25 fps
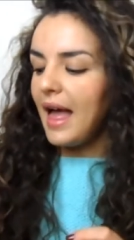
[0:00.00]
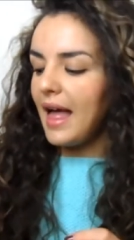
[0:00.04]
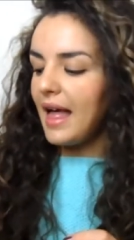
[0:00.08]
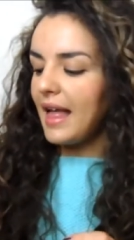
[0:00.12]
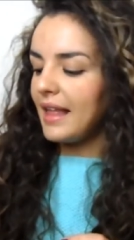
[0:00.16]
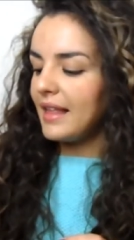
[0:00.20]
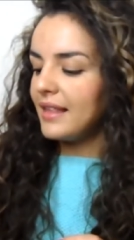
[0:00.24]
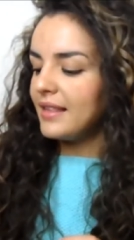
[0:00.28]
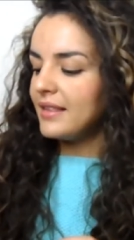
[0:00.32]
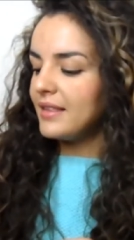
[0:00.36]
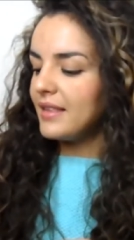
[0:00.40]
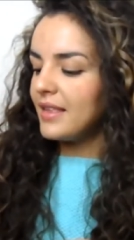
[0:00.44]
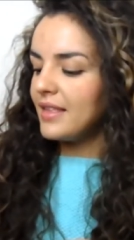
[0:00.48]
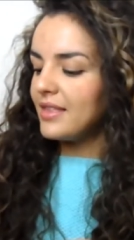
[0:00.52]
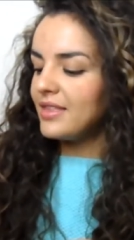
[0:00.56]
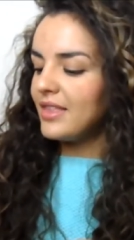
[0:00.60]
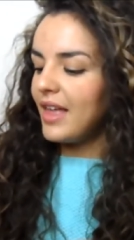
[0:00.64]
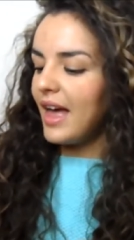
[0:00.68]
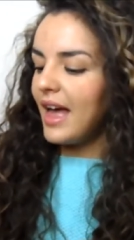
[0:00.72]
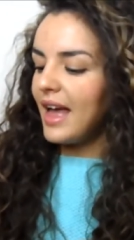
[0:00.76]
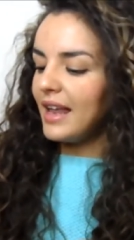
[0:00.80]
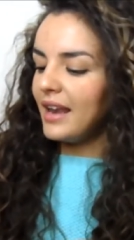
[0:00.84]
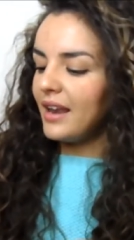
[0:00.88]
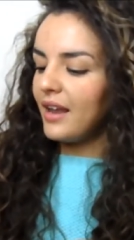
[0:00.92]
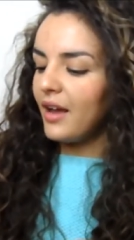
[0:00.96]
And
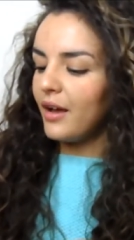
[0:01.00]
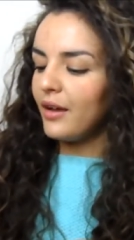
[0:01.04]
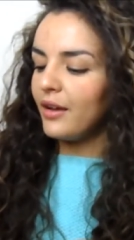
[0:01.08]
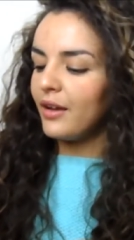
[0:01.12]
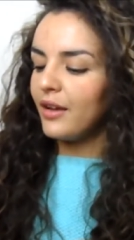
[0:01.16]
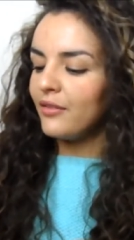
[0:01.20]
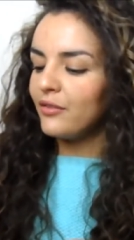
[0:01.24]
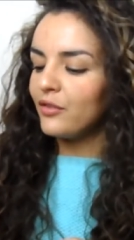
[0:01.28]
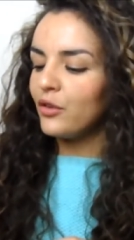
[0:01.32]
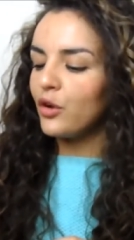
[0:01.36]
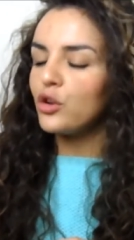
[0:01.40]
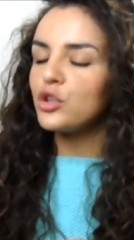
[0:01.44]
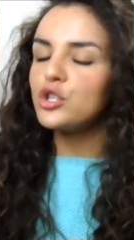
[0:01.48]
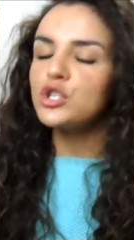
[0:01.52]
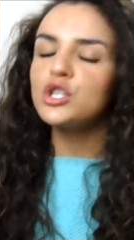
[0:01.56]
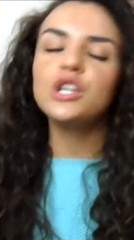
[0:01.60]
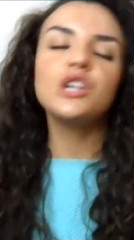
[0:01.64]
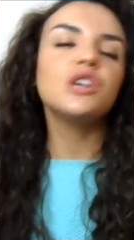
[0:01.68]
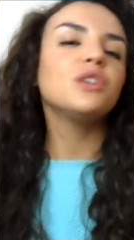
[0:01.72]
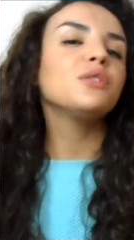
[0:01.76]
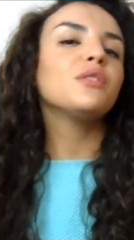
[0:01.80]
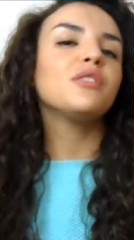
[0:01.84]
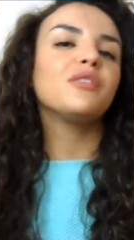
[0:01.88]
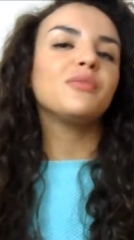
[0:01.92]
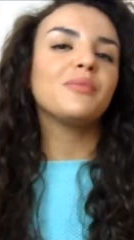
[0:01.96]
then I have got
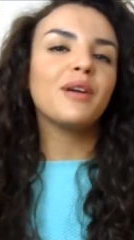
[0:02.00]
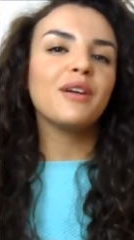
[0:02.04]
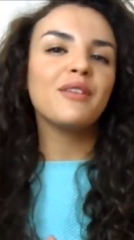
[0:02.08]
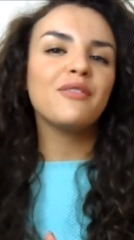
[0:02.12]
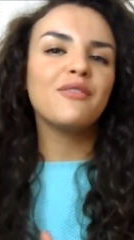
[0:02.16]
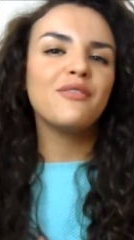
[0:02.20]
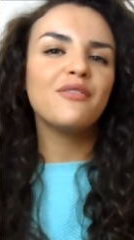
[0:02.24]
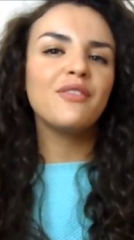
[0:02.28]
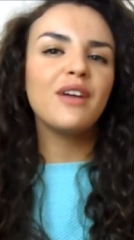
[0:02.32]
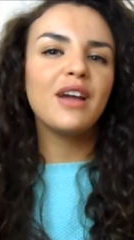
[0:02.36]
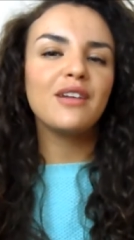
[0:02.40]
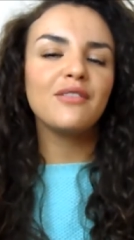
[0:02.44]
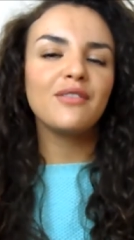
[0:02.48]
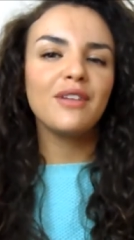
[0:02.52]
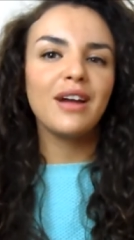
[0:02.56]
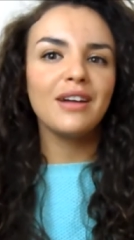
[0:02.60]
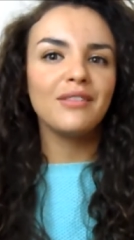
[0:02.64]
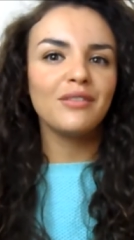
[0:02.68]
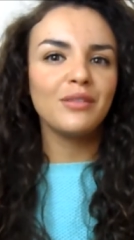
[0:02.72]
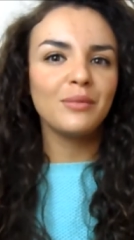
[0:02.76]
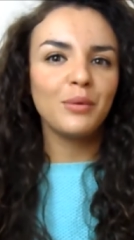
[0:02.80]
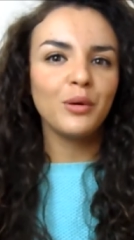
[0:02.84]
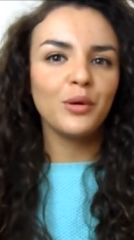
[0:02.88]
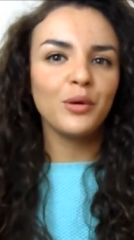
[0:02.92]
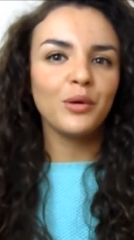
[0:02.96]
two of my favourite
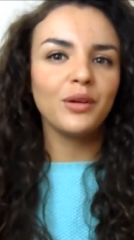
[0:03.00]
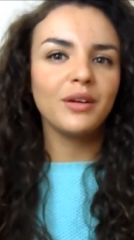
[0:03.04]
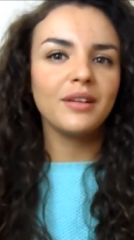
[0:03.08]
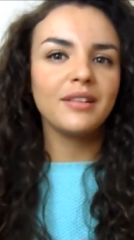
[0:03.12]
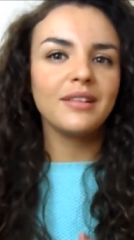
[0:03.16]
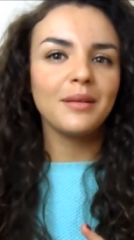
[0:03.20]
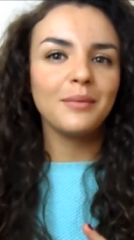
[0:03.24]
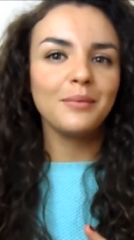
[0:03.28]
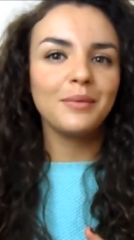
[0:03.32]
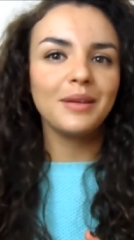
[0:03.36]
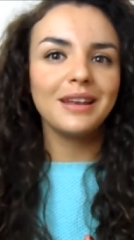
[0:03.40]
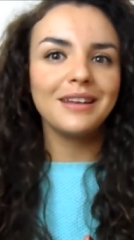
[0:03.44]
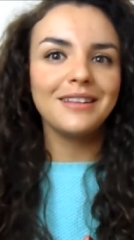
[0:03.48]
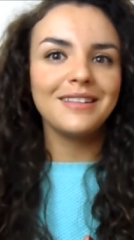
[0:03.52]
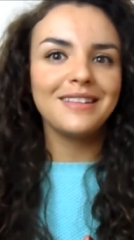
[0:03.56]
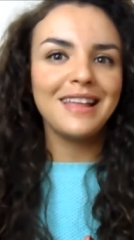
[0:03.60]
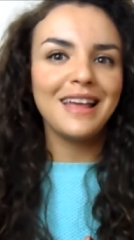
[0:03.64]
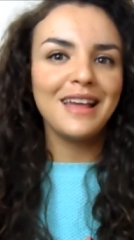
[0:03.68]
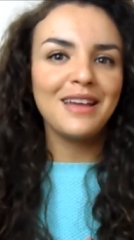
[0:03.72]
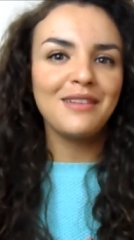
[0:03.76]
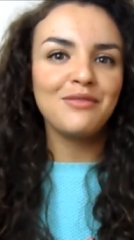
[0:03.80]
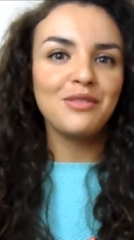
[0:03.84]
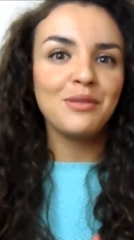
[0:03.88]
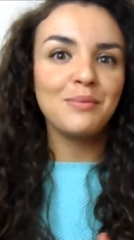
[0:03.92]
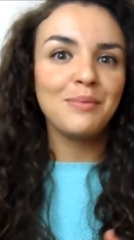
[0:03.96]
ever products. I'm going to
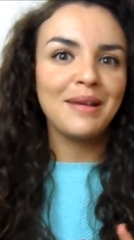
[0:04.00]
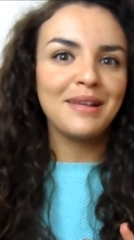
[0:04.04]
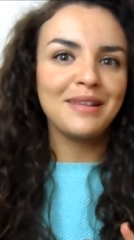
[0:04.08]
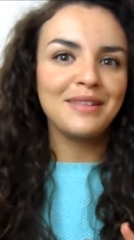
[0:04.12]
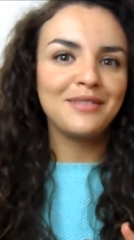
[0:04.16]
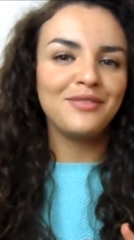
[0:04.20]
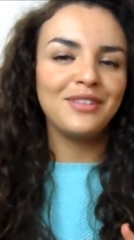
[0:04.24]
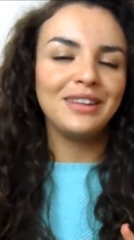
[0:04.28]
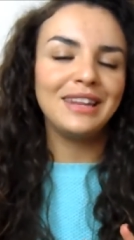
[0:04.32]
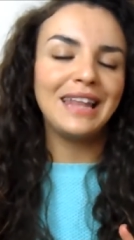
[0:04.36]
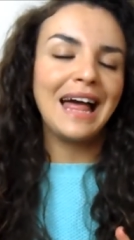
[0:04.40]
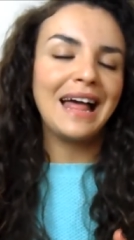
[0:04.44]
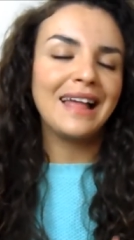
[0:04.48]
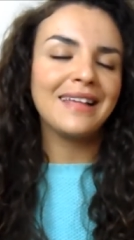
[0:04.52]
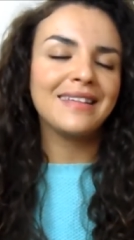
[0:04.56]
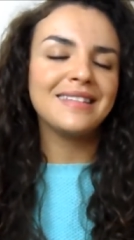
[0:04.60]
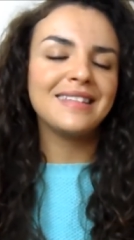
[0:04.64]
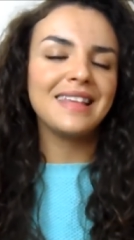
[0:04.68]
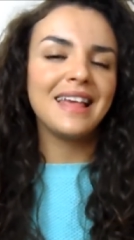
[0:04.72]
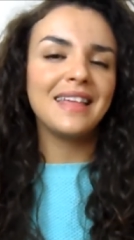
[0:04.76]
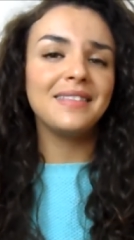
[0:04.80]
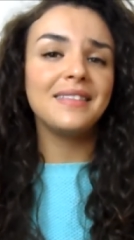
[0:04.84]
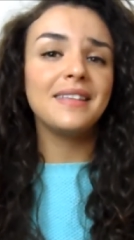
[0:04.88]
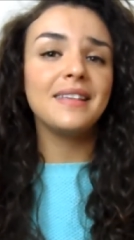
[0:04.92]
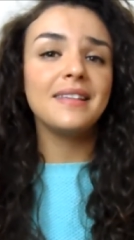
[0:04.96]
save the best for last,
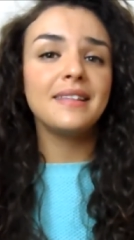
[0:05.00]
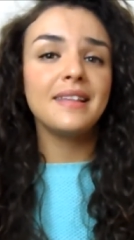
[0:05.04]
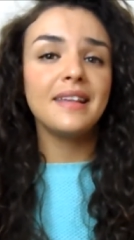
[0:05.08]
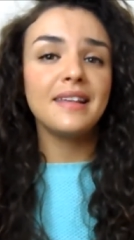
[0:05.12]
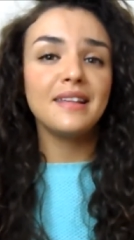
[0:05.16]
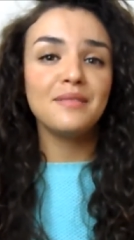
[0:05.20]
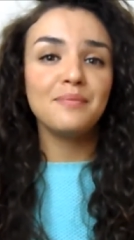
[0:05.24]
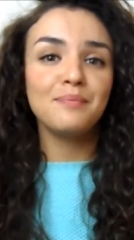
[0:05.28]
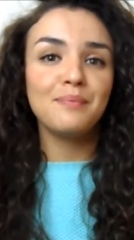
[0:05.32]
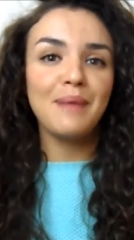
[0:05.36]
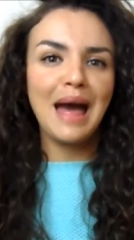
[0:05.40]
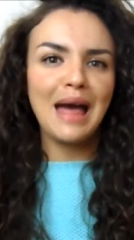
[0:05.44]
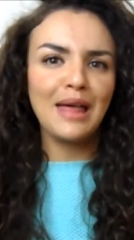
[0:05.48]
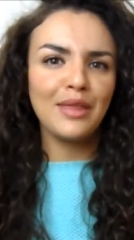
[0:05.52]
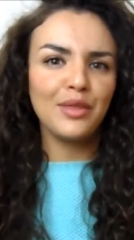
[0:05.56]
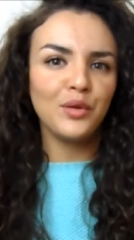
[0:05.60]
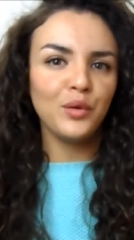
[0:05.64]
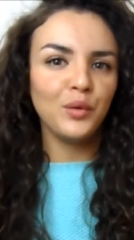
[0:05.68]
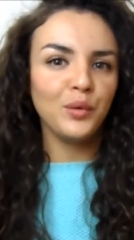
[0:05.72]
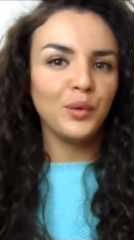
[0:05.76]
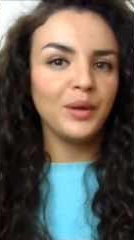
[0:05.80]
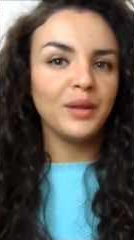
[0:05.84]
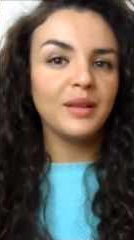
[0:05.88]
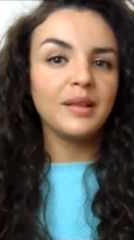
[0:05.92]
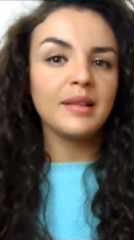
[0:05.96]
and this is
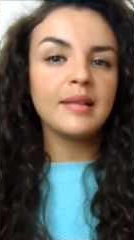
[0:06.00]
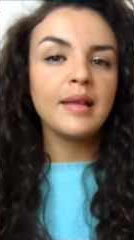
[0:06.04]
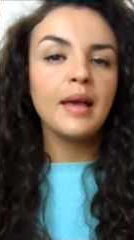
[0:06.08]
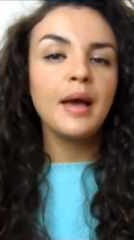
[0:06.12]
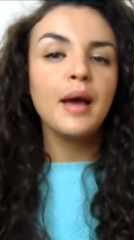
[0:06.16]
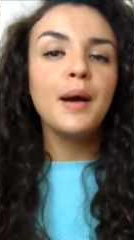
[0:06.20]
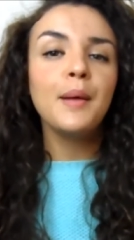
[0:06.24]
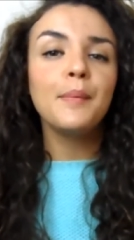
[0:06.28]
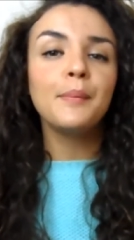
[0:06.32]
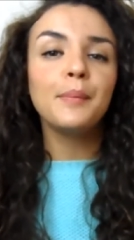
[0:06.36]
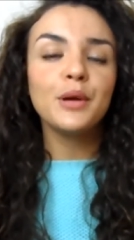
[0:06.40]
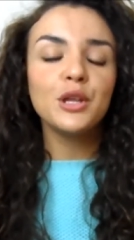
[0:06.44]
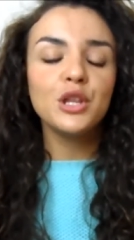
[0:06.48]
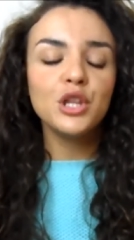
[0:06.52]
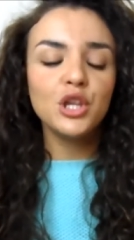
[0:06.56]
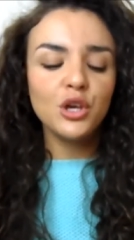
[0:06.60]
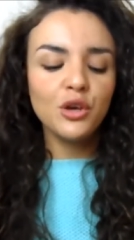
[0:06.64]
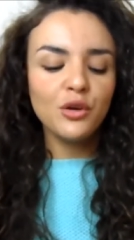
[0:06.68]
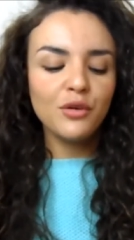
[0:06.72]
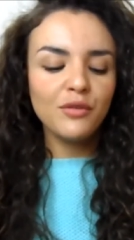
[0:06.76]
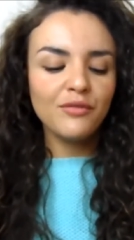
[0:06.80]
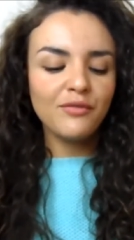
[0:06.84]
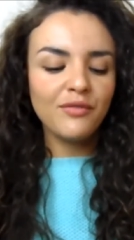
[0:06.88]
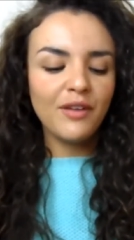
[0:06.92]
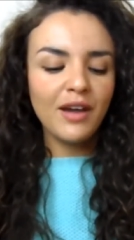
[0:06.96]
bath oils. My
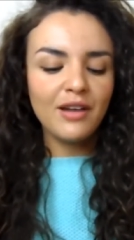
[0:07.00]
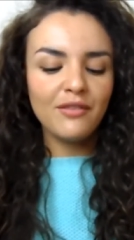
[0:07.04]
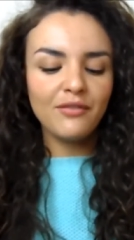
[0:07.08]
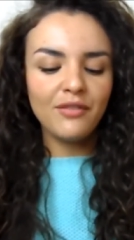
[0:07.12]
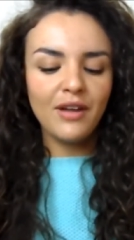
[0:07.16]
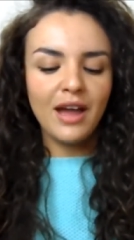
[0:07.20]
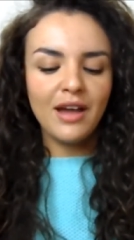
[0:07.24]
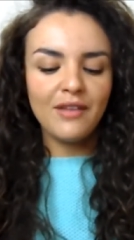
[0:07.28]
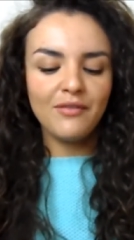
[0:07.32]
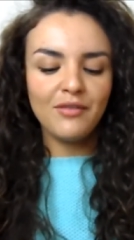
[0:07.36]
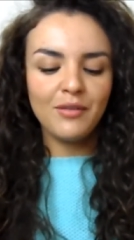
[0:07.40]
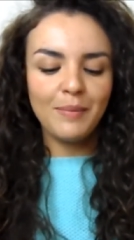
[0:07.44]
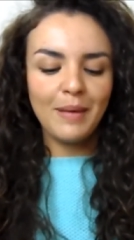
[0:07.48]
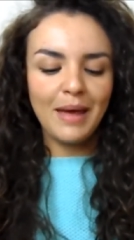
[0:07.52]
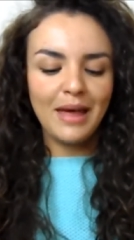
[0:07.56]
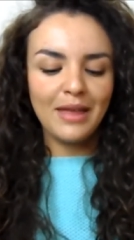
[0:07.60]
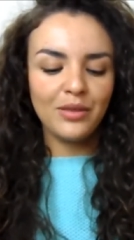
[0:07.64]
two favourite ever